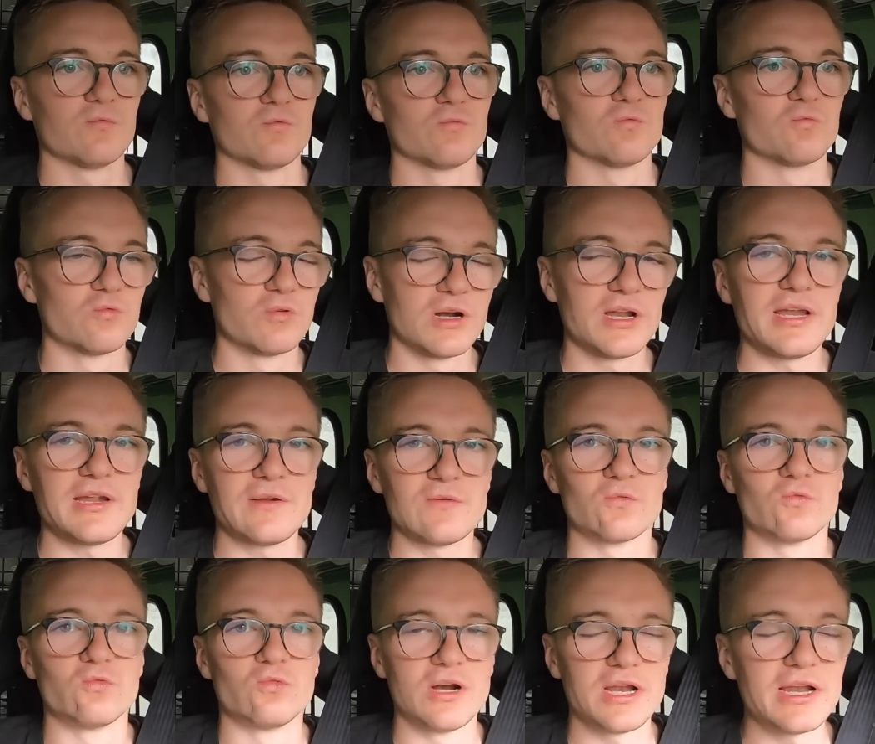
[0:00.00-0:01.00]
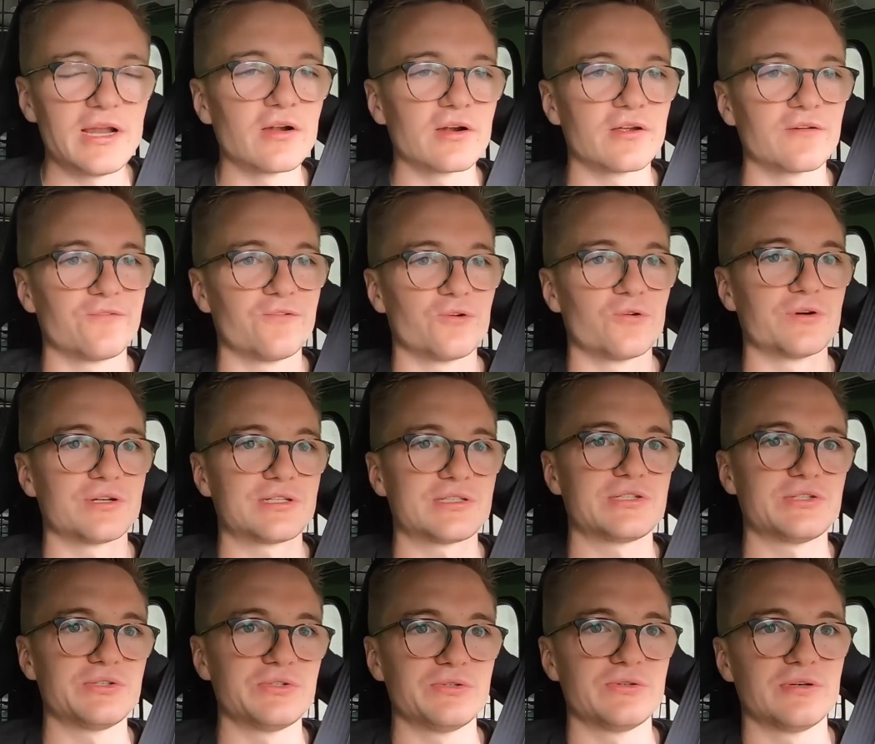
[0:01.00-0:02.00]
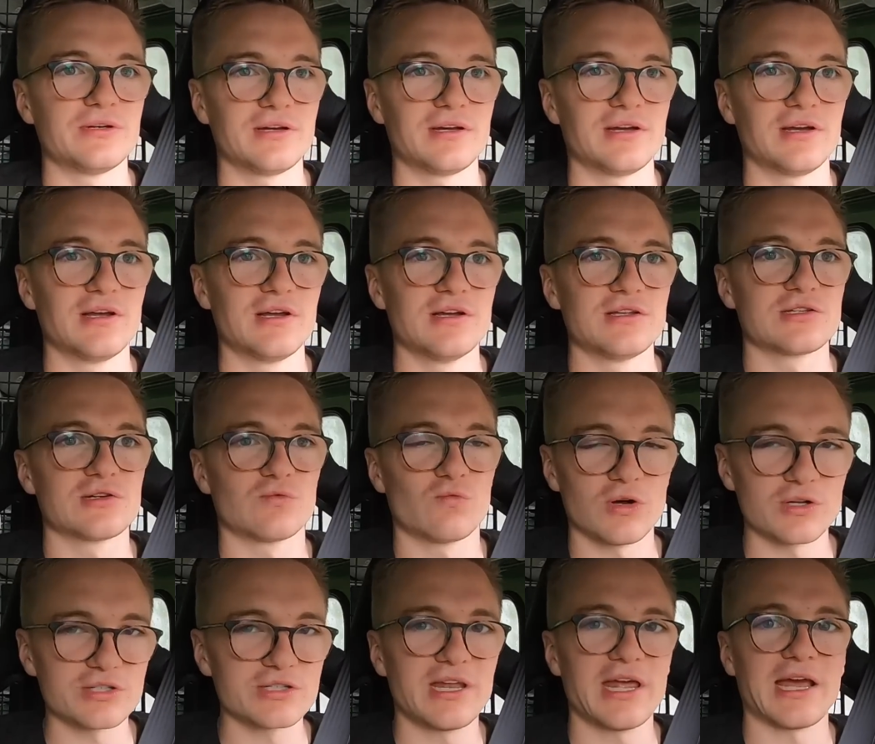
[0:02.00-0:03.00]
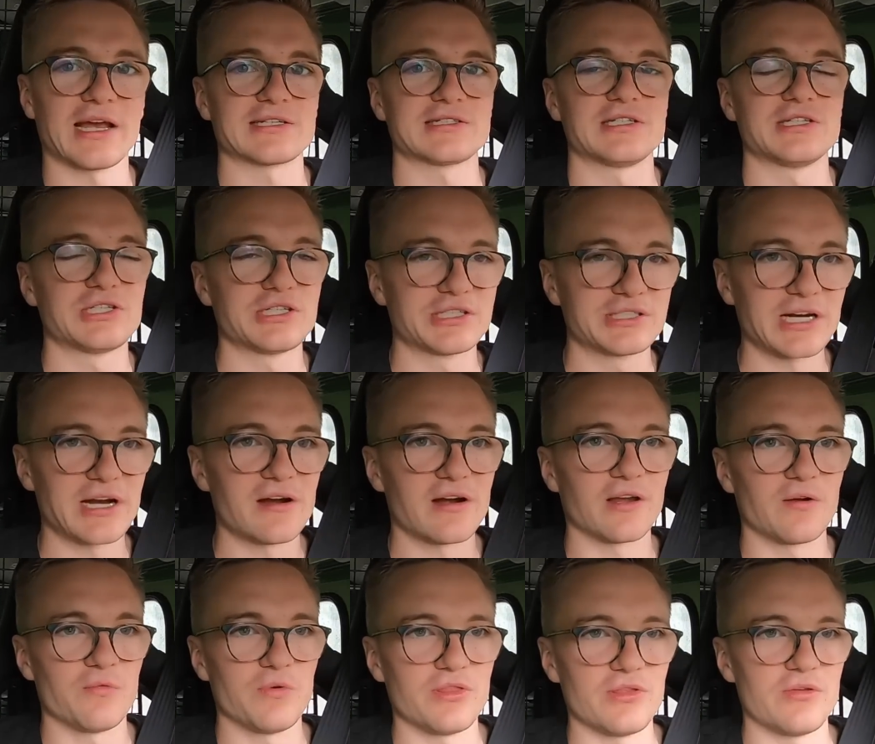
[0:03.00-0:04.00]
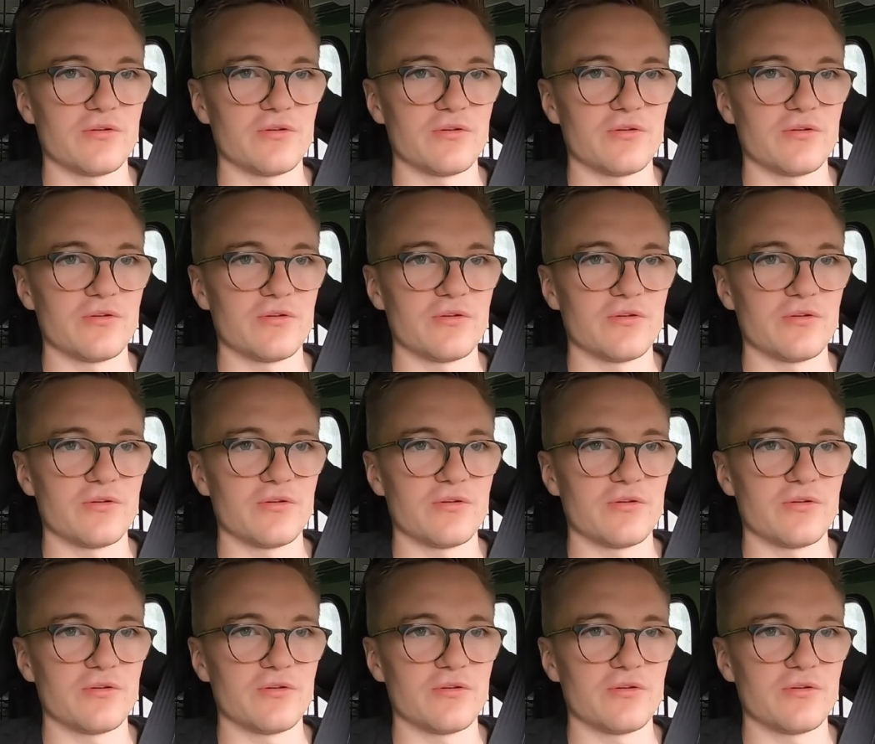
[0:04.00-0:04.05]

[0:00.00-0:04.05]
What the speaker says: Really looking forward to what's next and just sharing it with you